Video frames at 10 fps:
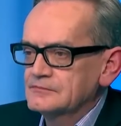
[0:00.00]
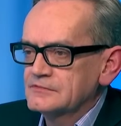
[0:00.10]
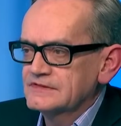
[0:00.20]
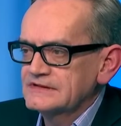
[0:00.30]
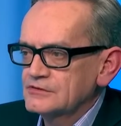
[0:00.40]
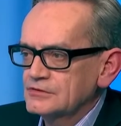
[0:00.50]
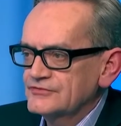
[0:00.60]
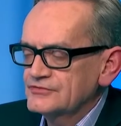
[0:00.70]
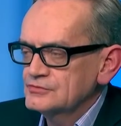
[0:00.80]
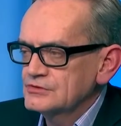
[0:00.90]
Think
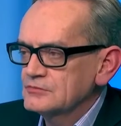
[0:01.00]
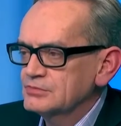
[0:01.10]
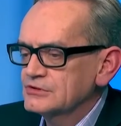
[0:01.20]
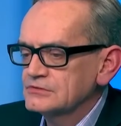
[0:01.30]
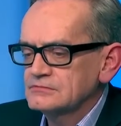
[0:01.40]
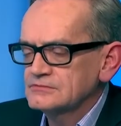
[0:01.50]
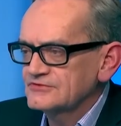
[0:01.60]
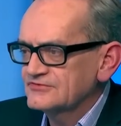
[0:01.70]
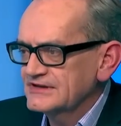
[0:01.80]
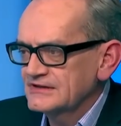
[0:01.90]
also about the
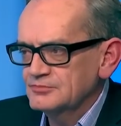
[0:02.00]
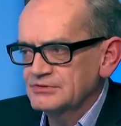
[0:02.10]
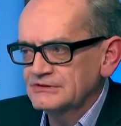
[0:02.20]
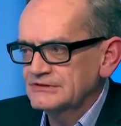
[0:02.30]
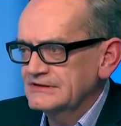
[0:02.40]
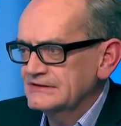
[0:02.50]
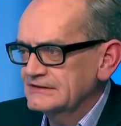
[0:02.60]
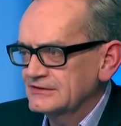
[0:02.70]
scalability